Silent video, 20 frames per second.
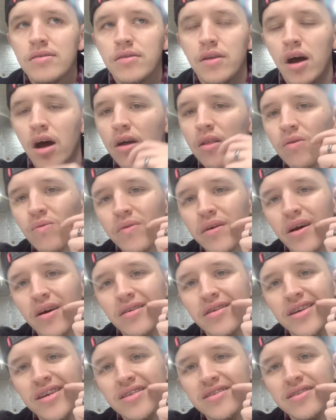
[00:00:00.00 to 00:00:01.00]
the other one
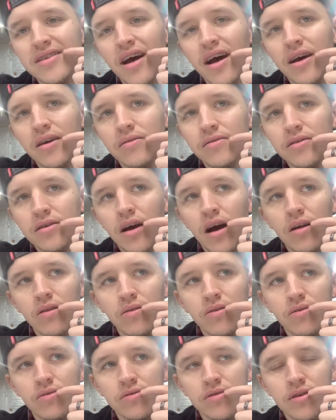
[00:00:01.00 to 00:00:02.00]
on this side got
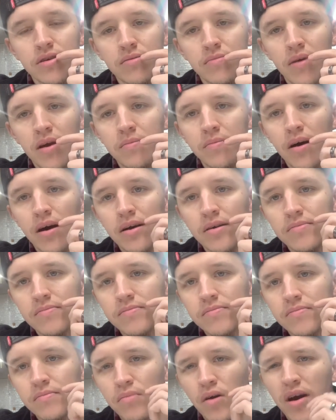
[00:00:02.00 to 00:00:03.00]
loose and it made my
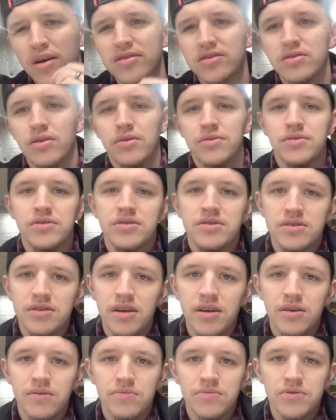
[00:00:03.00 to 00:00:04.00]
breath start to
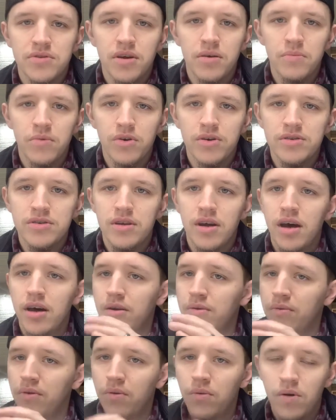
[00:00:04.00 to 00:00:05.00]
stink for some reason. I
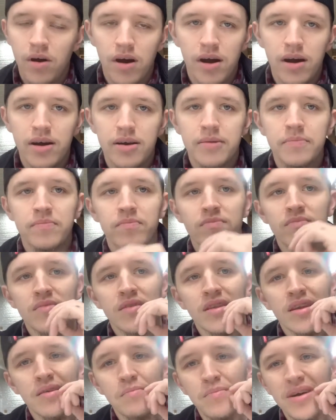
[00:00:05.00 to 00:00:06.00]
don't know why.
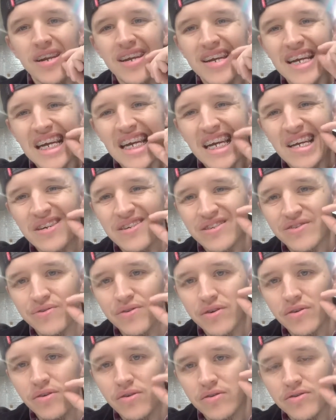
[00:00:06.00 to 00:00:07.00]
But it was
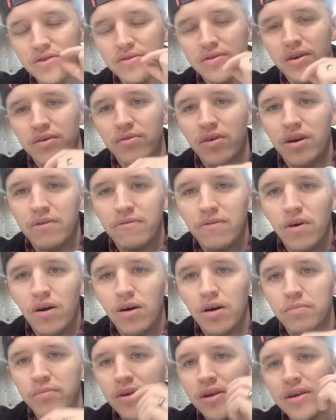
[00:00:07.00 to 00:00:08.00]
real loose, getting ready to
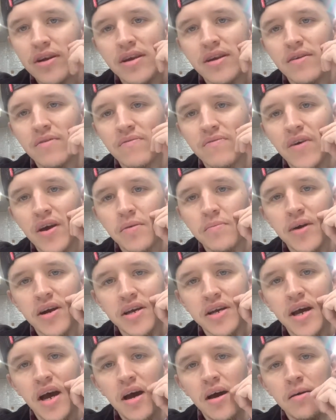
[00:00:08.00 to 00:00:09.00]
fall out, but it didn't infect my
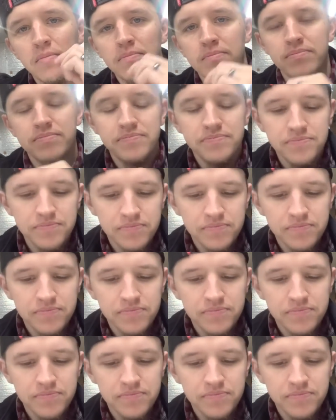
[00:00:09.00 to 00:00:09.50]
gum.